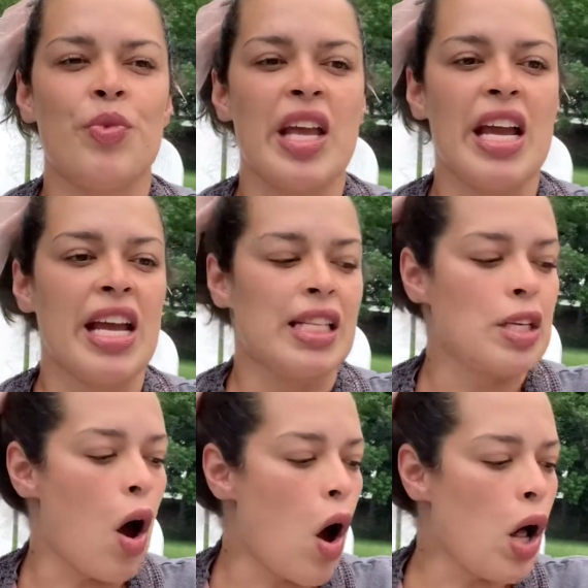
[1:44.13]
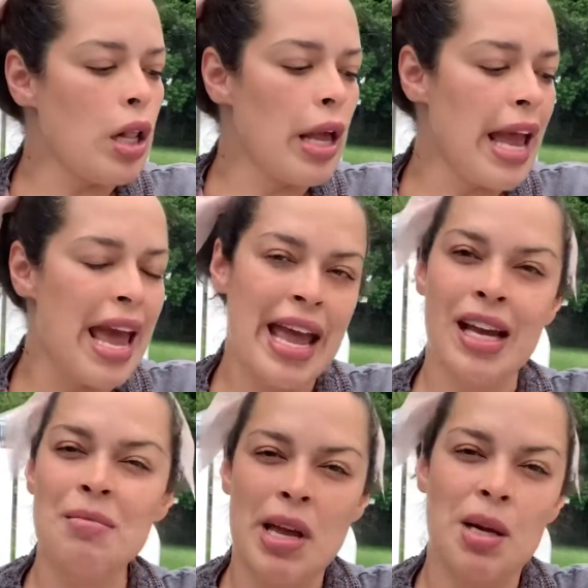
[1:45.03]
it's all
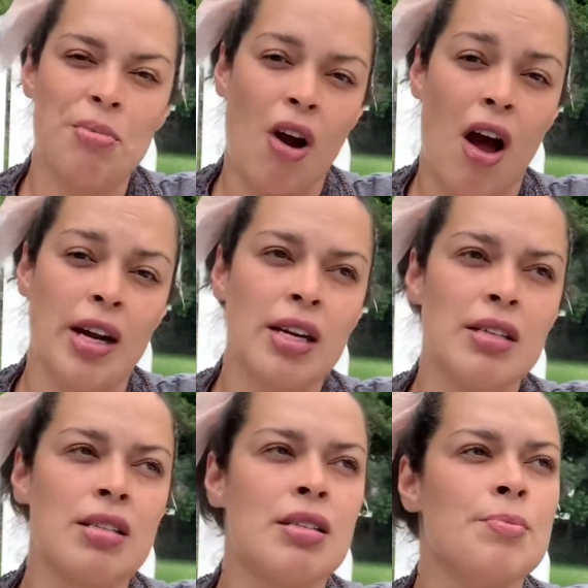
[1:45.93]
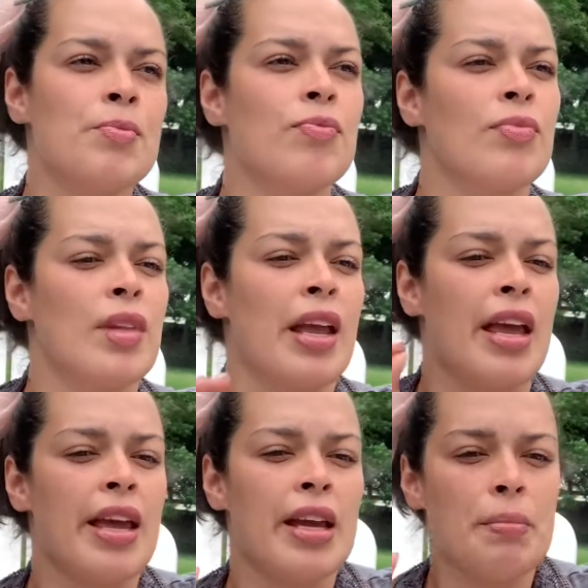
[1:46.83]
handmade products,
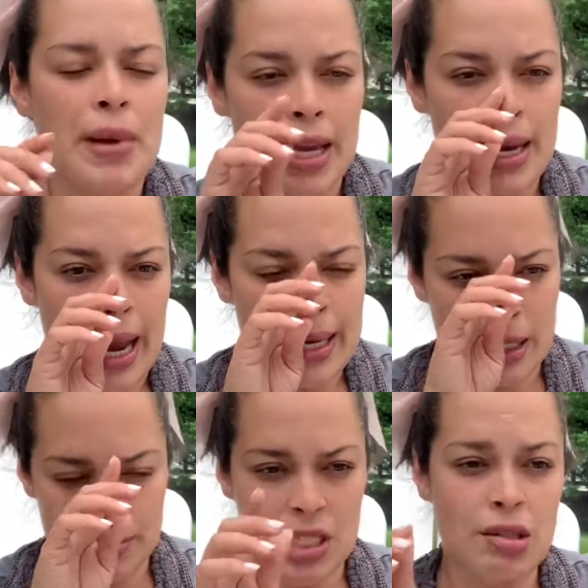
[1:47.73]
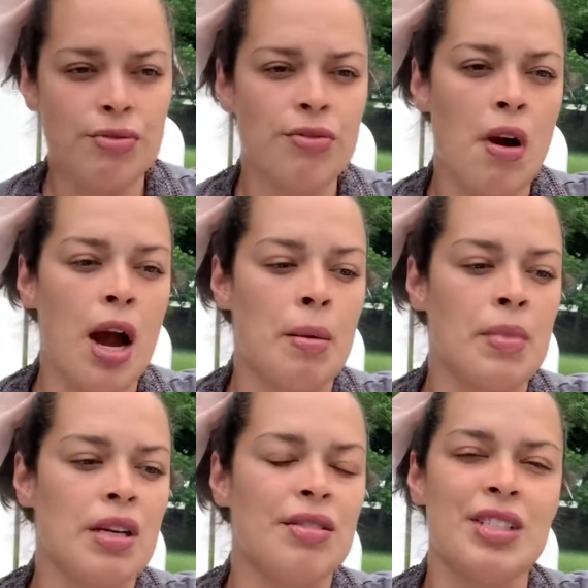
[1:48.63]
handmade items from
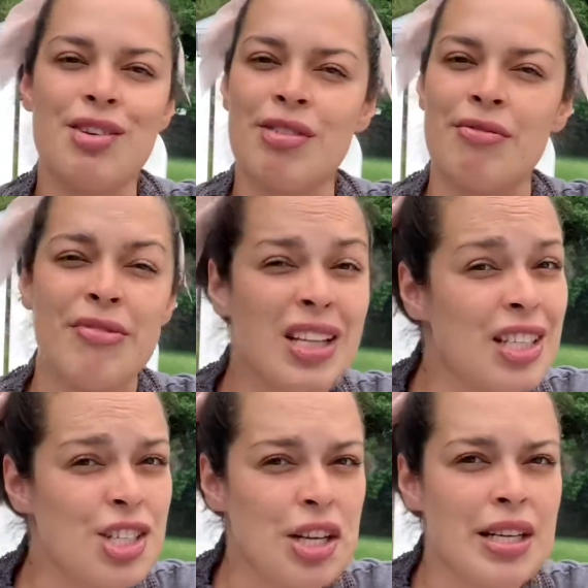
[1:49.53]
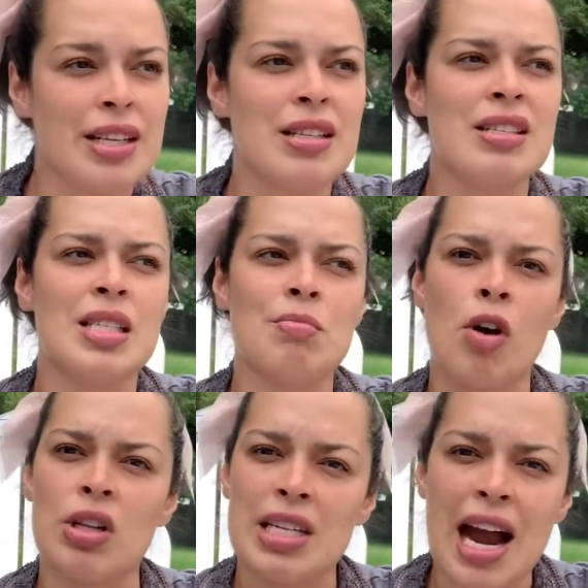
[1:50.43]
different villages, small
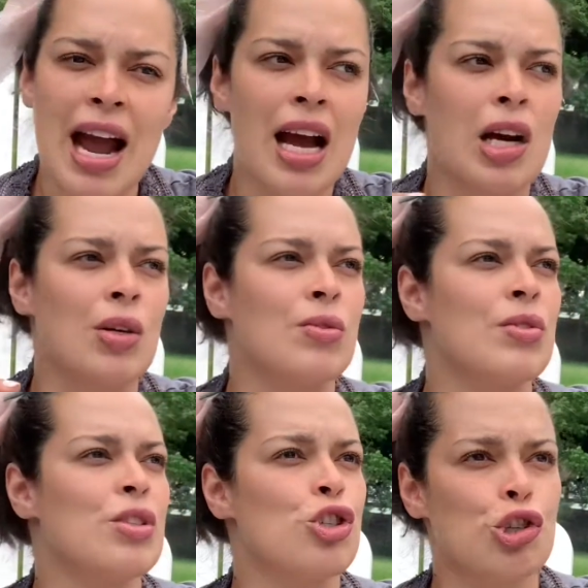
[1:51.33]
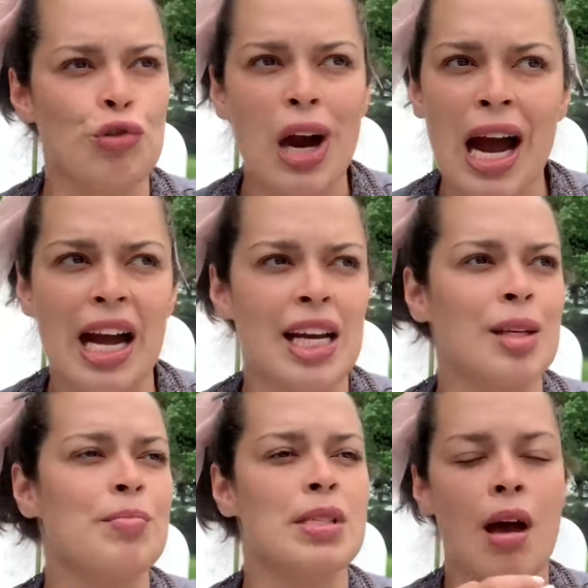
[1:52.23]
towns,
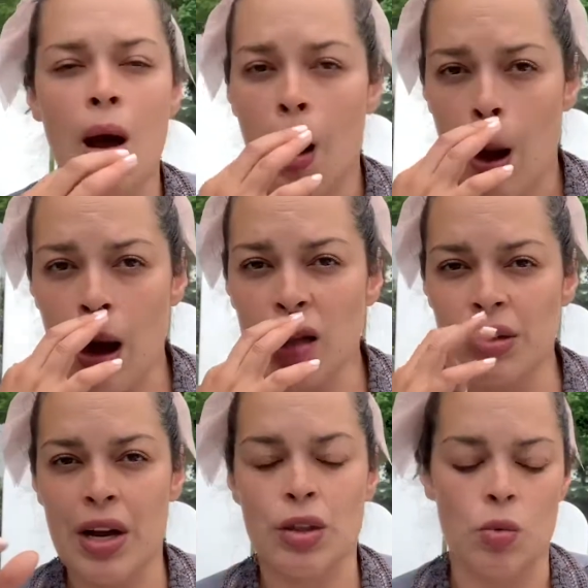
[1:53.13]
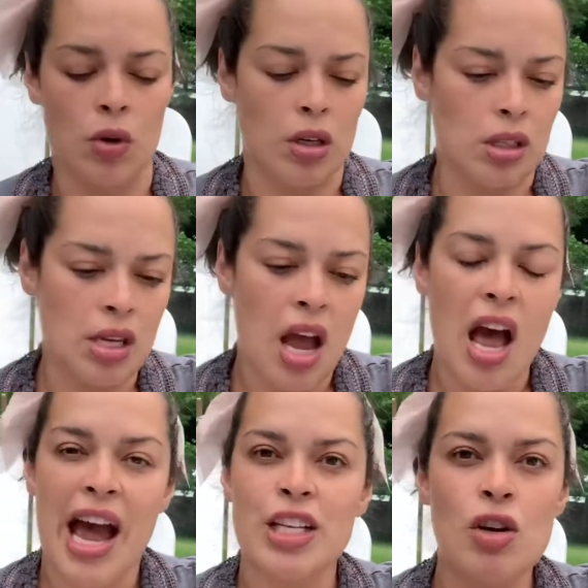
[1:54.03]
tribes, all around the world.
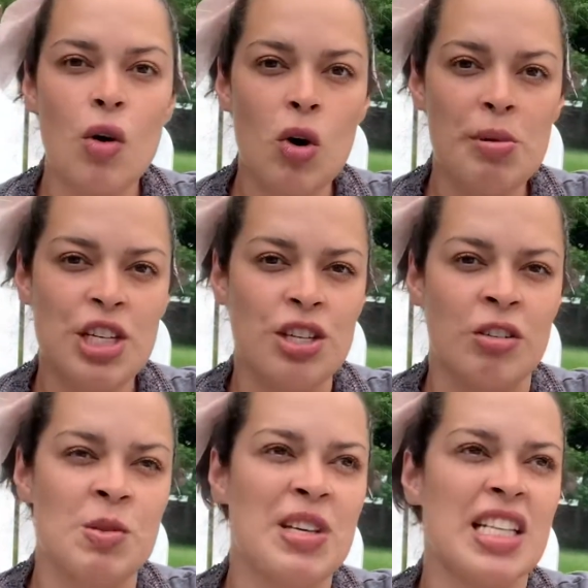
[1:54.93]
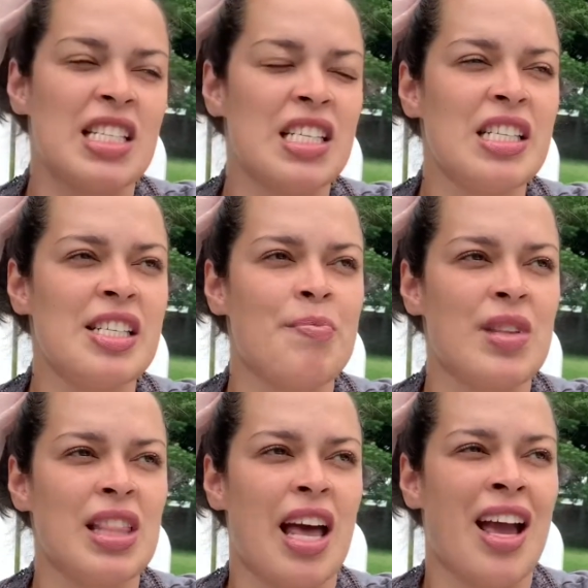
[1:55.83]
I took a whole bunch of notes because this is something
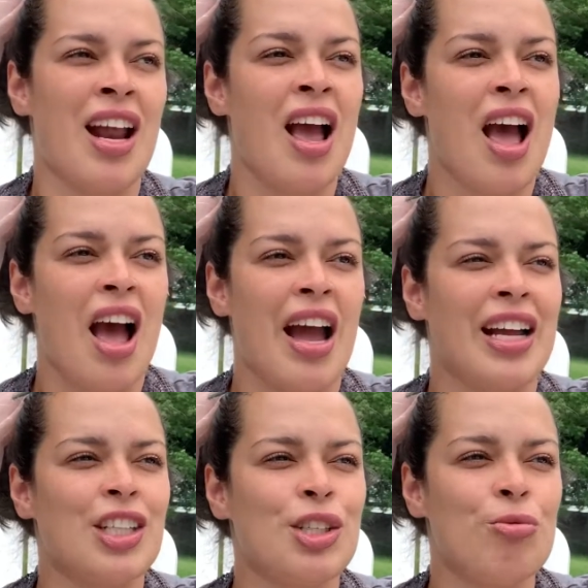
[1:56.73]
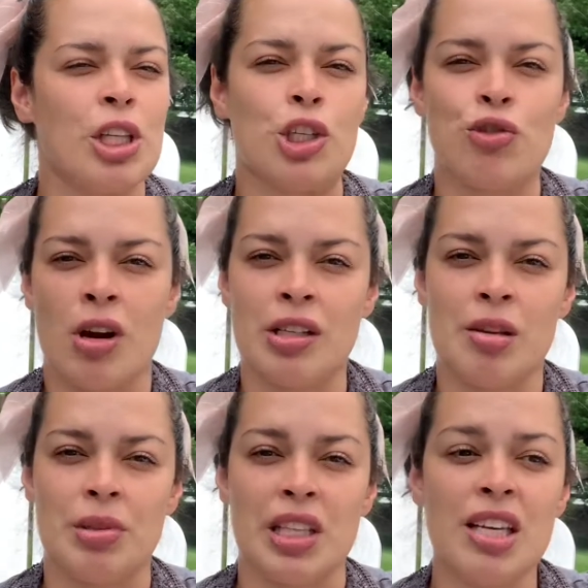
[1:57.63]
that I actually really strongly
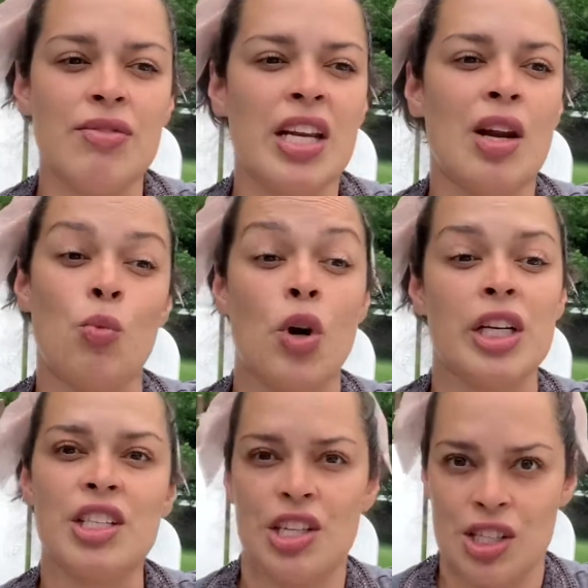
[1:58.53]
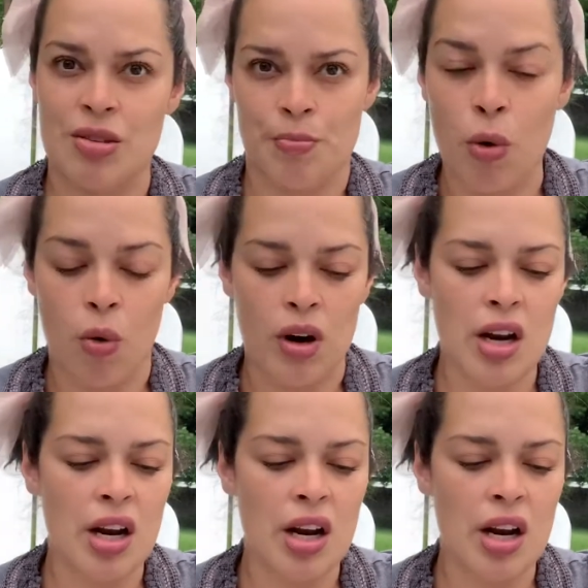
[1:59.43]
believe in and wanted to support.